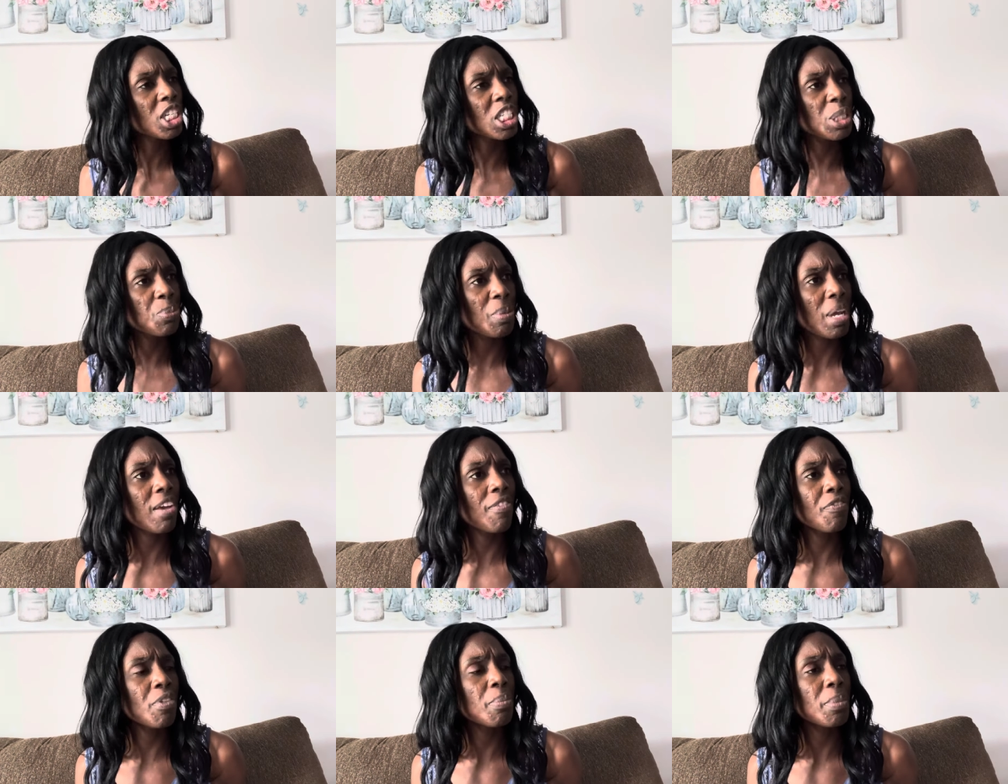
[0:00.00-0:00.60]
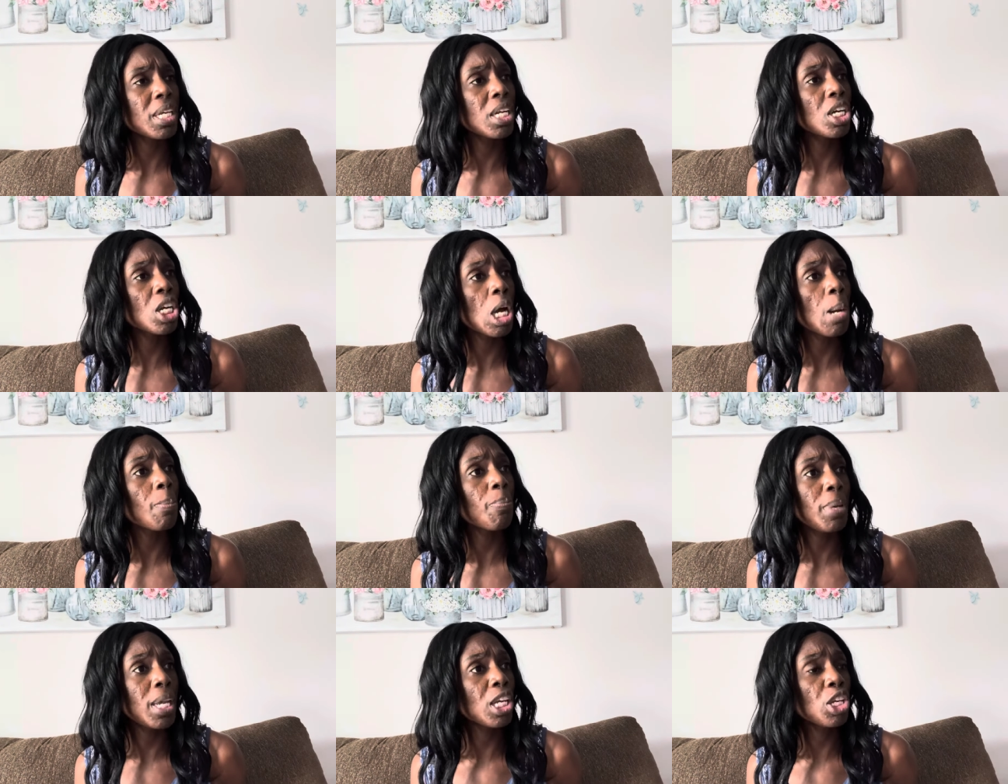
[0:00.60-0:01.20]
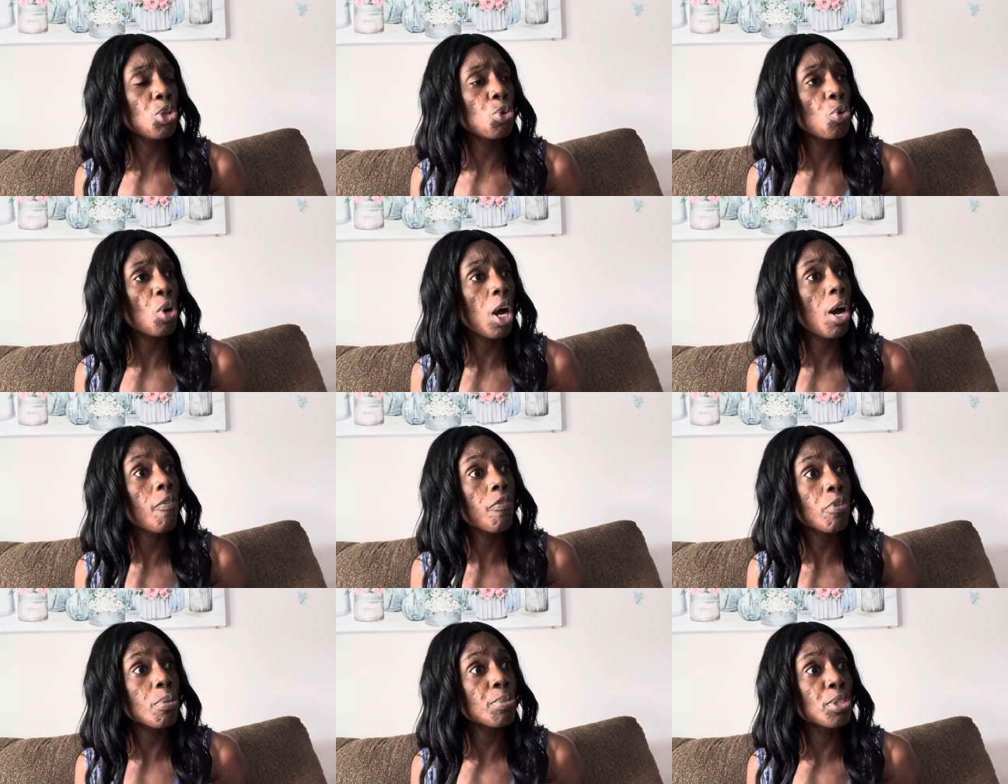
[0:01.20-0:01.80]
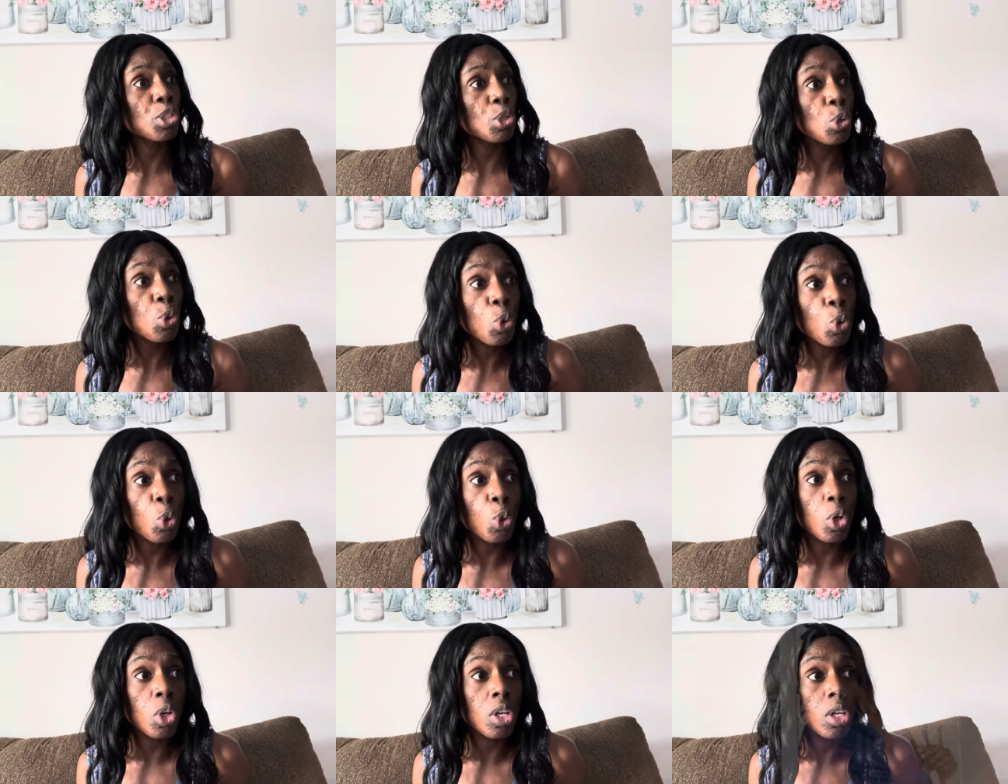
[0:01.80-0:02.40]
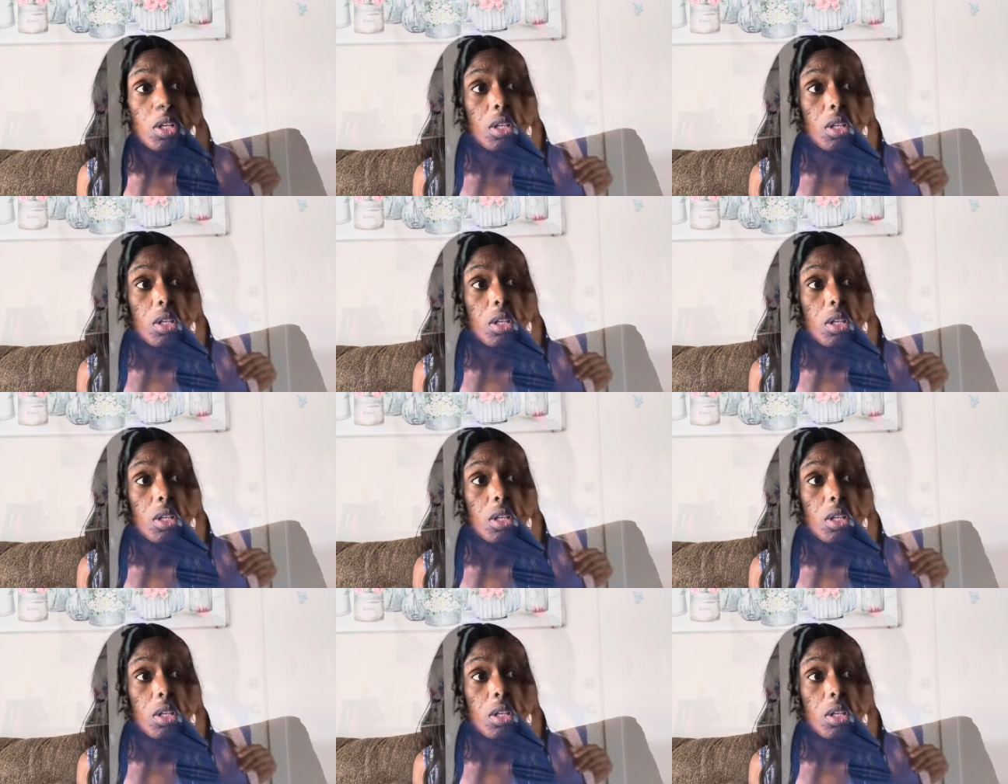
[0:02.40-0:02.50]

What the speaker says: expect for me to come pick you up from school.